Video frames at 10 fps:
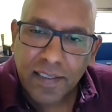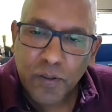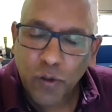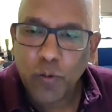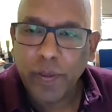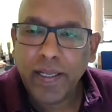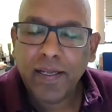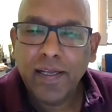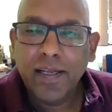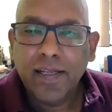told me
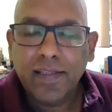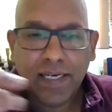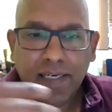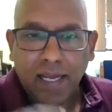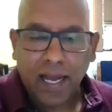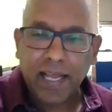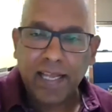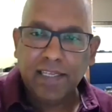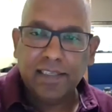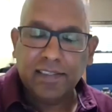that
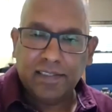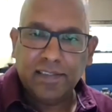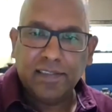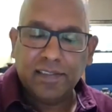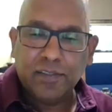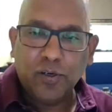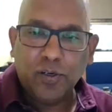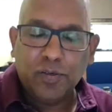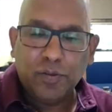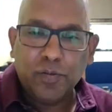I,
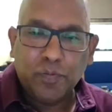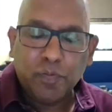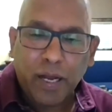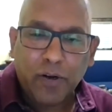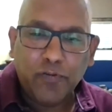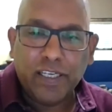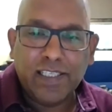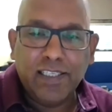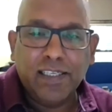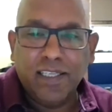
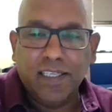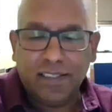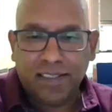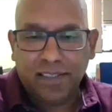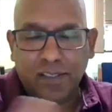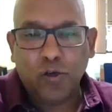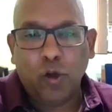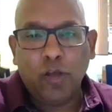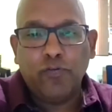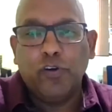manufactured this
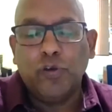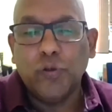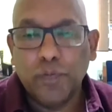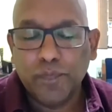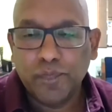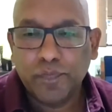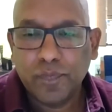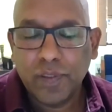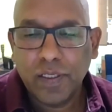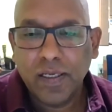toy for you.
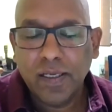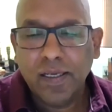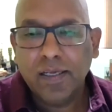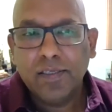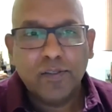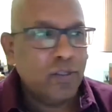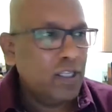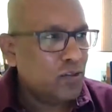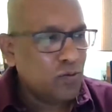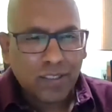So
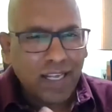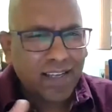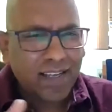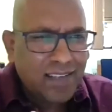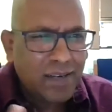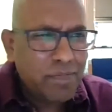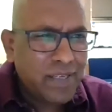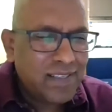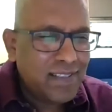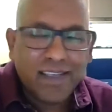this was like a
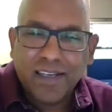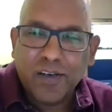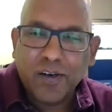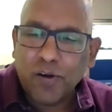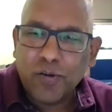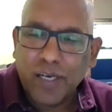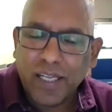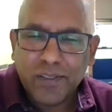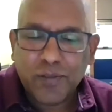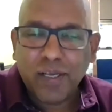bit
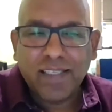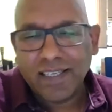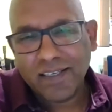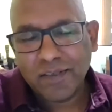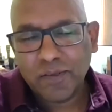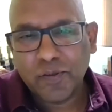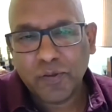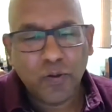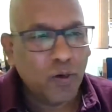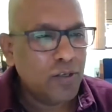non-routine. So I said,
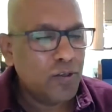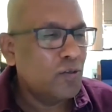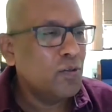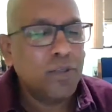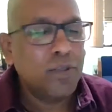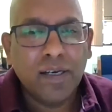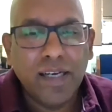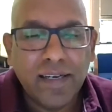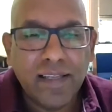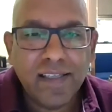good, you
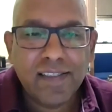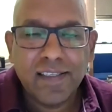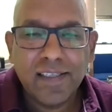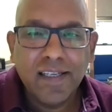did this.